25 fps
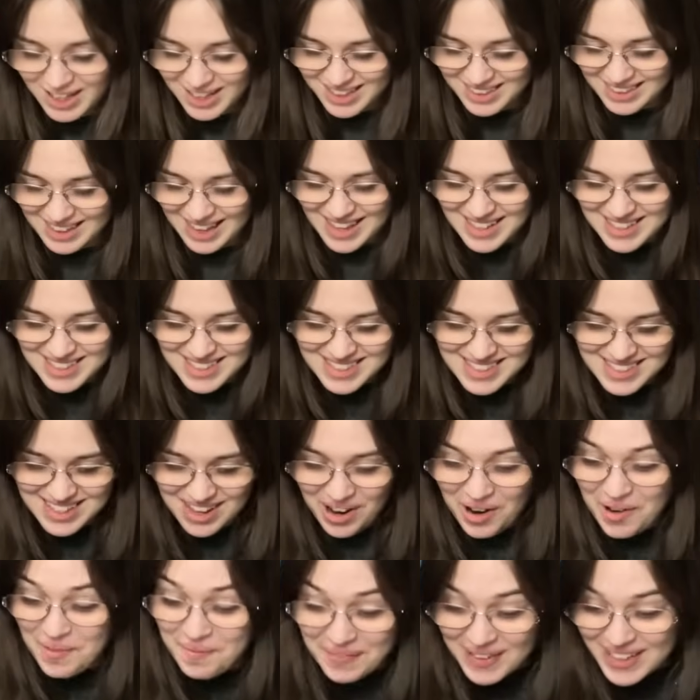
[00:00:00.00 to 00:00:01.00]
let's
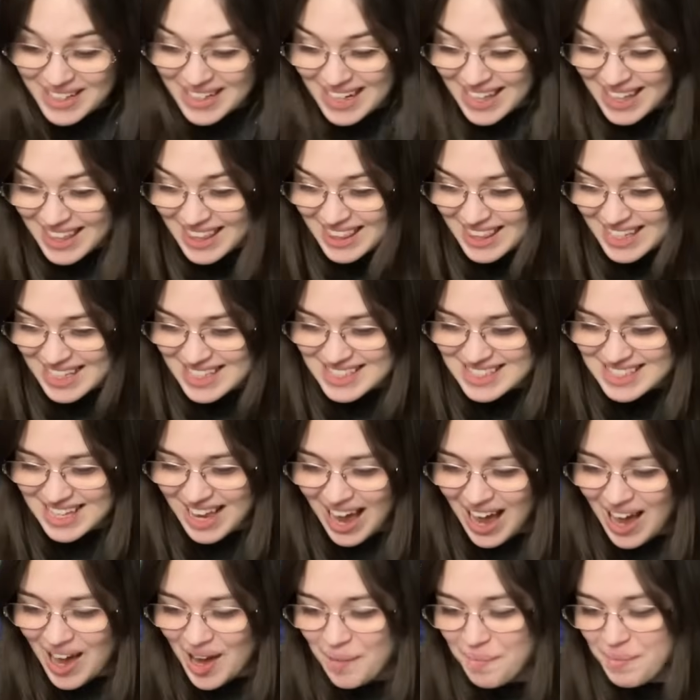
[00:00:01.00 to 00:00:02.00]
open this
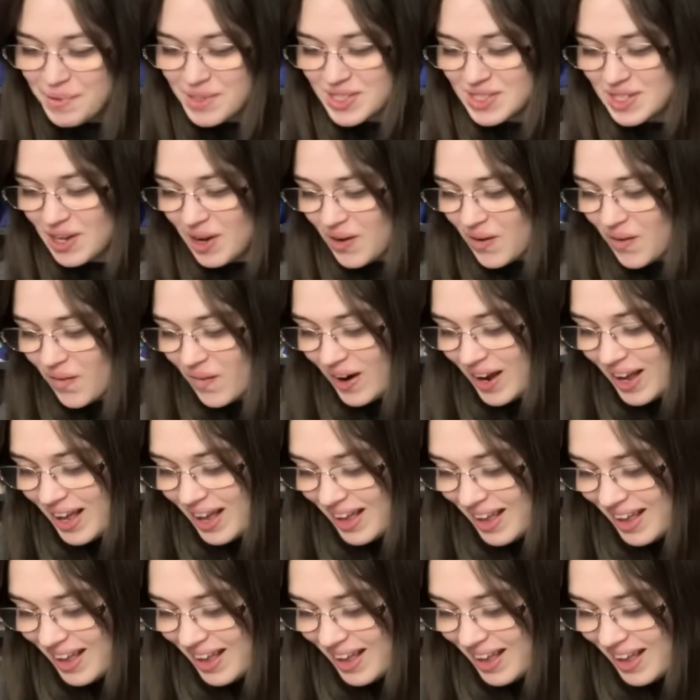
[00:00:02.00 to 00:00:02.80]
up. So